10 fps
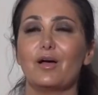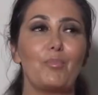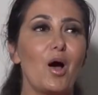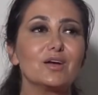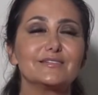
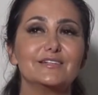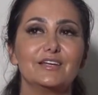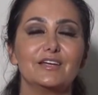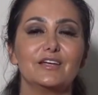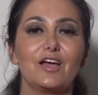
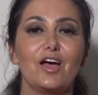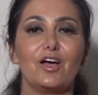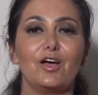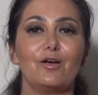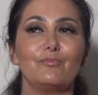boxing.
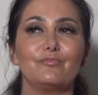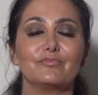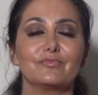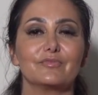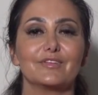
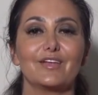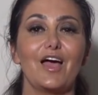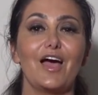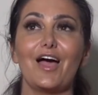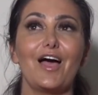
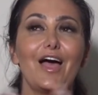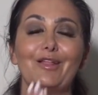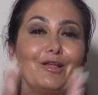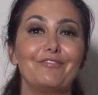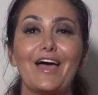I
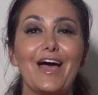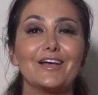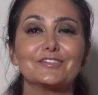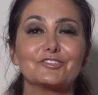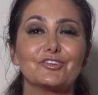love the
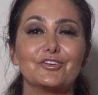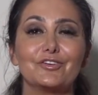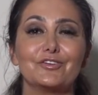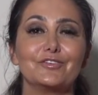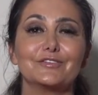
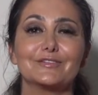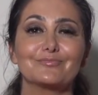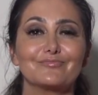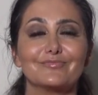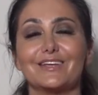Astros.
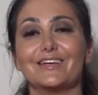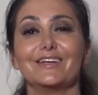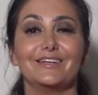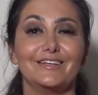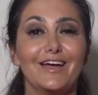
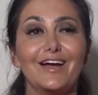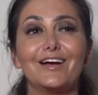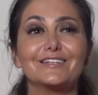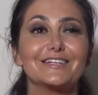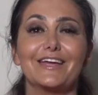
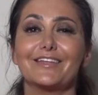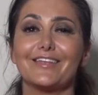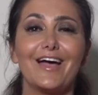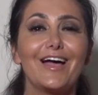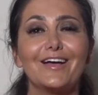Yeah, take
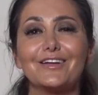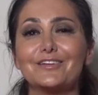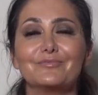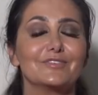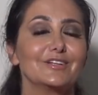that.